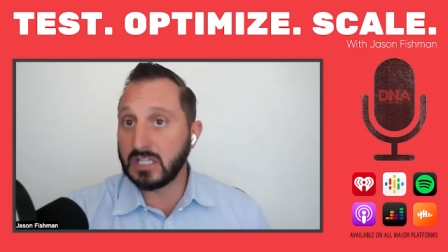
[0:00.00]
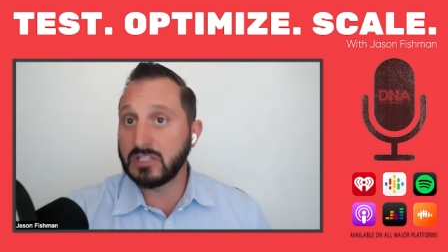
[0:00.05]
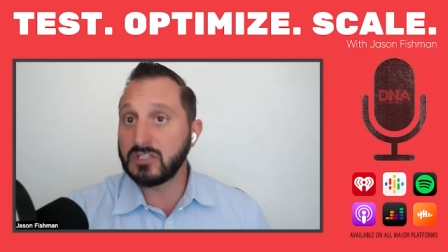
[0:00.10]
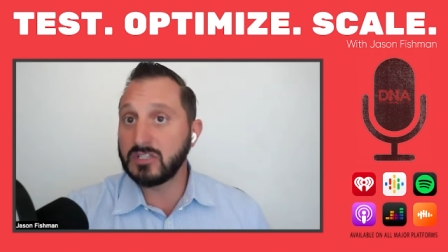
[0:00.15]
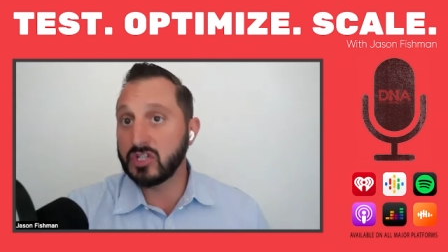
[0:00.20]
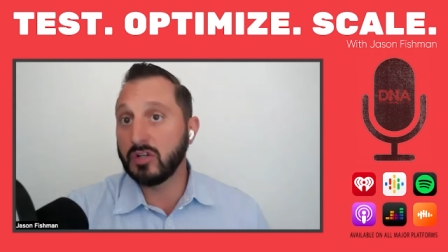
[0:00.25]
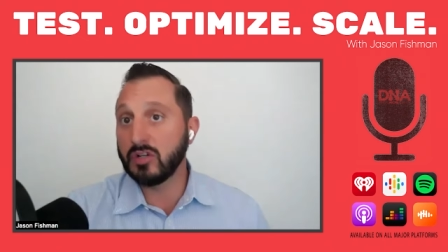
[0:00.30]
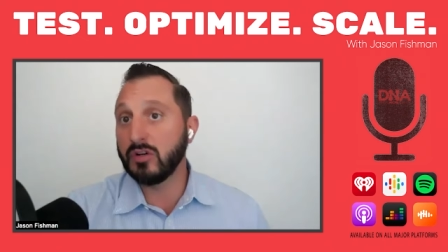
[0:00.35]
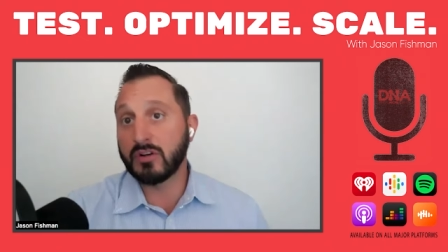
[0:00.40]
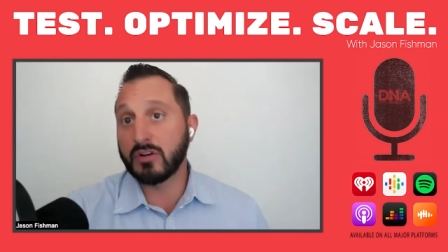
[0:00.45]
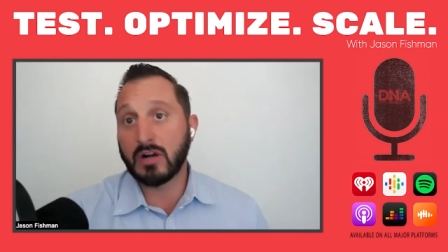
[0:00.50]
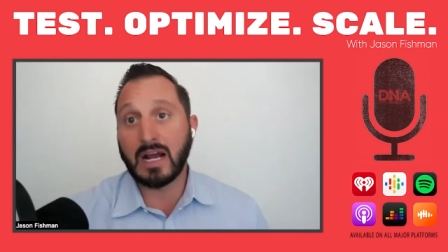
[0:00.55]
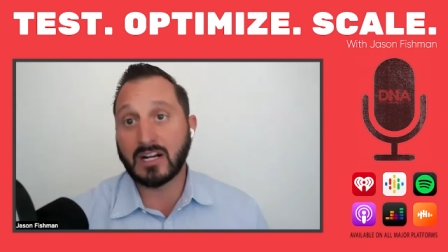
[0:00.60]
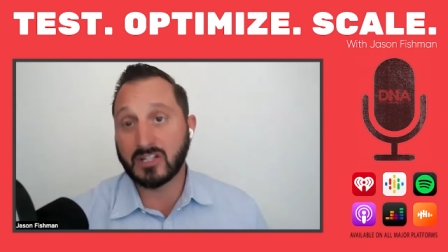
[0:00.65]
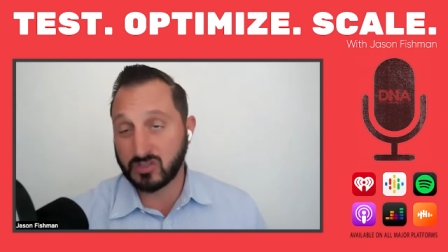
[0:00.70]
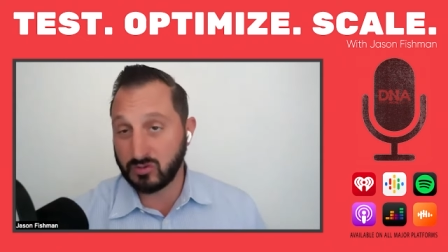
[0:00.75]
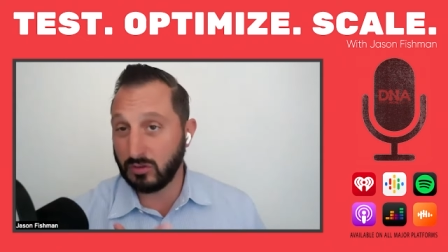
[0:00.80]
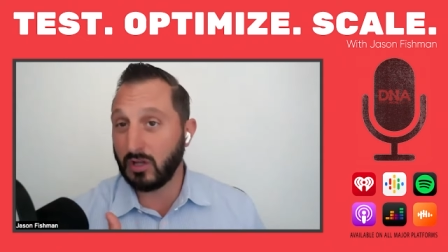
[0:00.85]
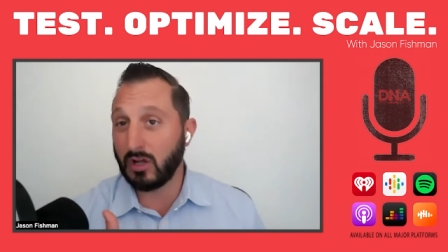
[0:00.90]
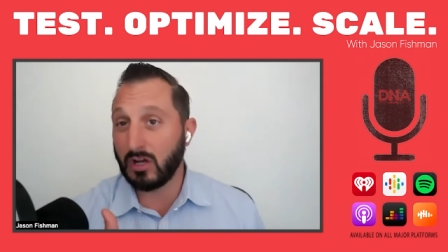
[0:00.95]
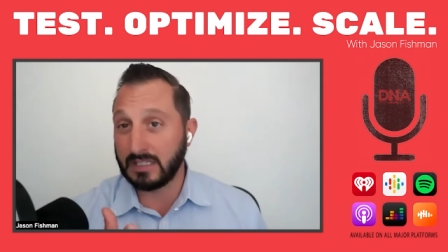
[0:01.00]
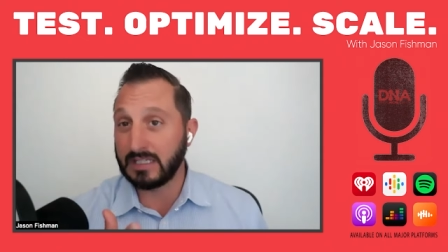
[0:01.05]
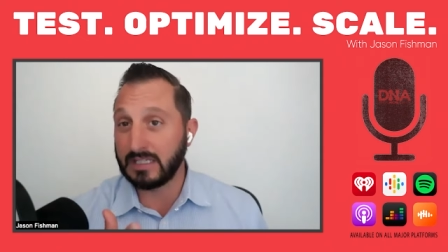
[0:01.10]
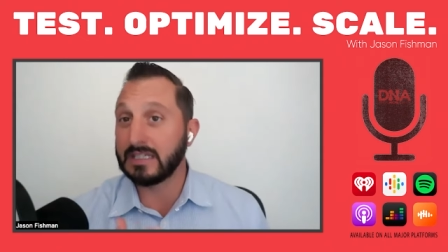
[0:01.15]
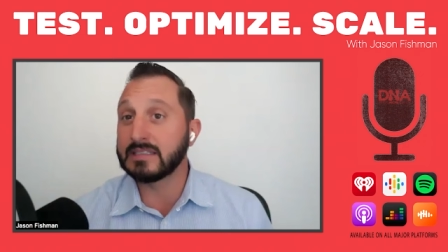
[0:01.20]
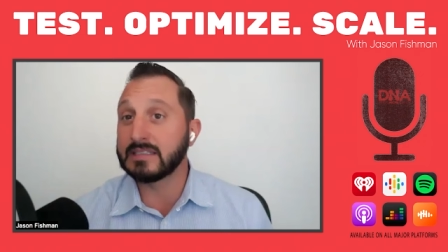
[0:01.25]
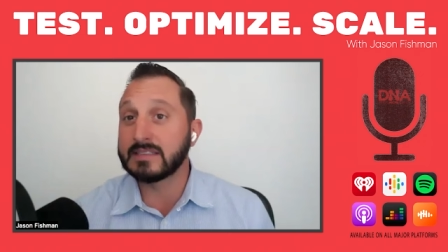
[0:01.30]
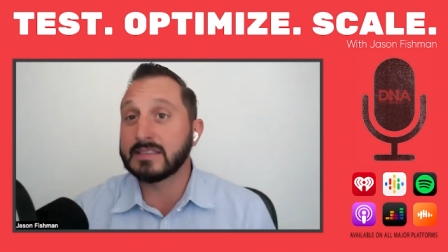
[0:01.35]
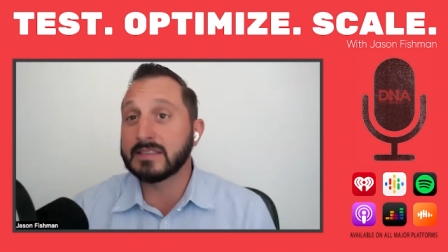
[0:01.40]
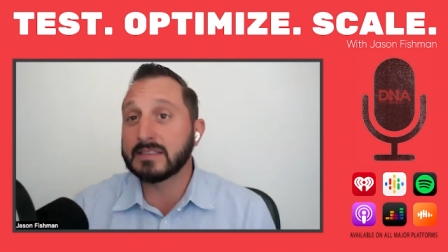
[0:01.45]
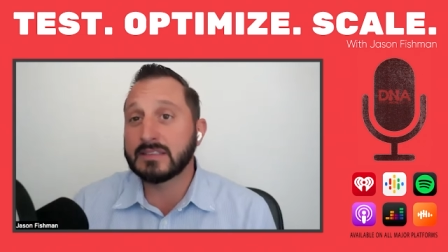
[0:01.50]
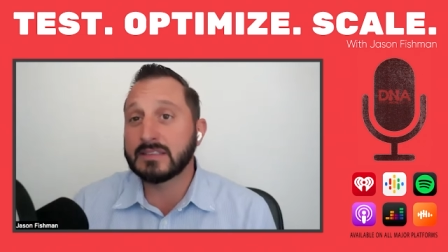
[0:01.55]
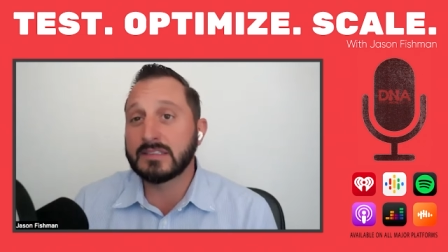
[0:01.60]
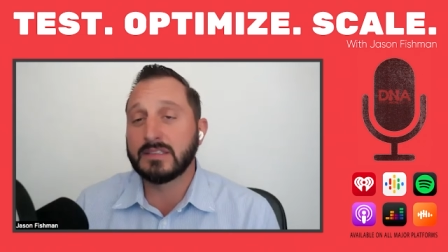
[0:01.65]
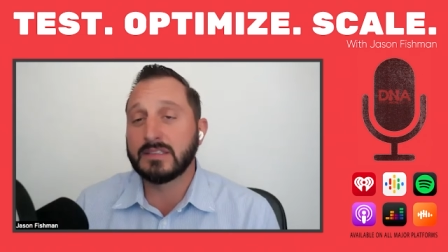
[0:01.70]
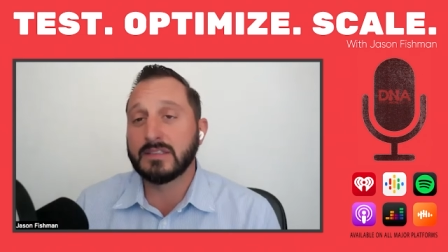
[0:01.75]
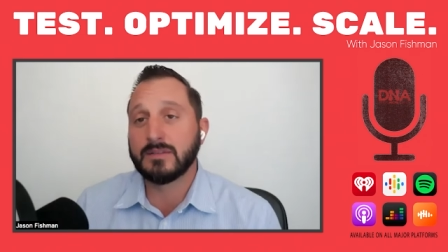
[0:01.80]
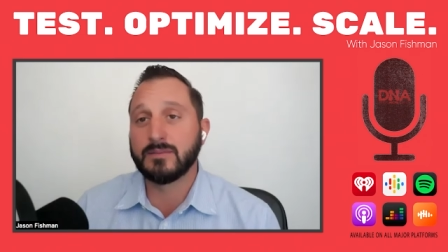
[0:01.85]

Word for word: and show their actual audiences?